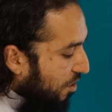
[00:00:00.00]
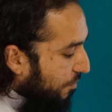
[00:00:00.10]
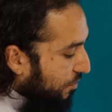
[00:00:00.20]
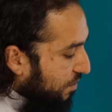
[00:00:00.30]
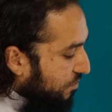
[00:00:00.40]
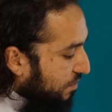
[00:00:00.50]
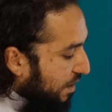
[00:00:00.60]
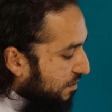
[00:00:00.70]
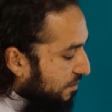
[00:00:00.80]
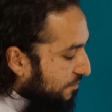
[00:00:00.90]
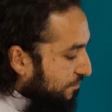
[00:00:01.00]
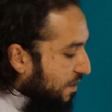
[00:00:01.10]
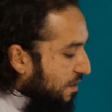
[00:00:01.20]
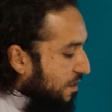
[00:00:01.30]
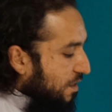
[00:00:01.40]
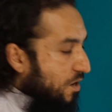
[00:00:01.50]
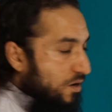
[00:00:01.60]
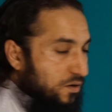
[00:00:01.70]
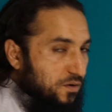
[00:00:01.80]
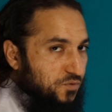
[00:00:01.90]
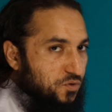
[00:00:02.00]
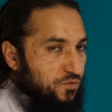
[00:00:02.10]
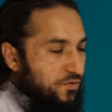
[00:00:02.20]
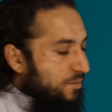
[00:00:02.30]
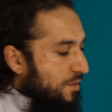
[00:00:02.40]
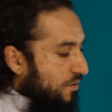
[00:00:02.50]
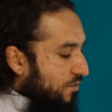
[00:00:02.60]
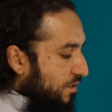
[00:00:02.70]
opposite to that of the roof of the mouth.